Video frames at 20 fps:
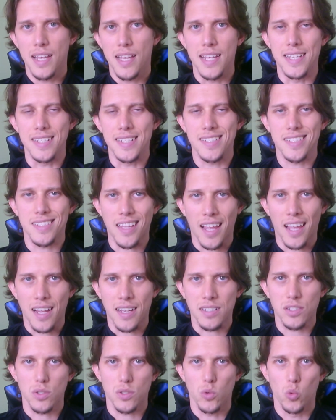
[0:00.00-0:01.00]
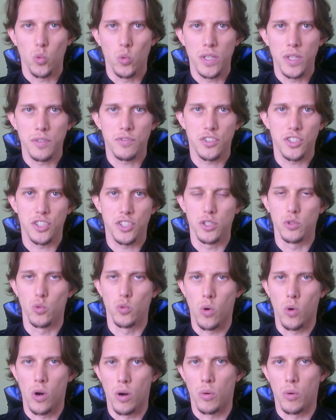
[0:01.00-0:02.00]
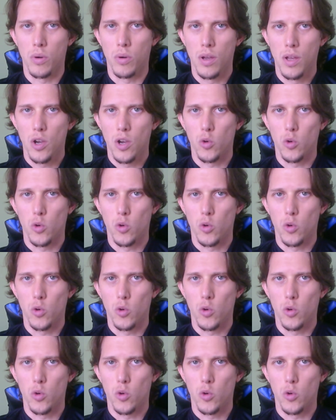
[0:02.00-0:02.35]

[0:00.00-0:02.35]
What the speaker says: it stacks with Shield Wall,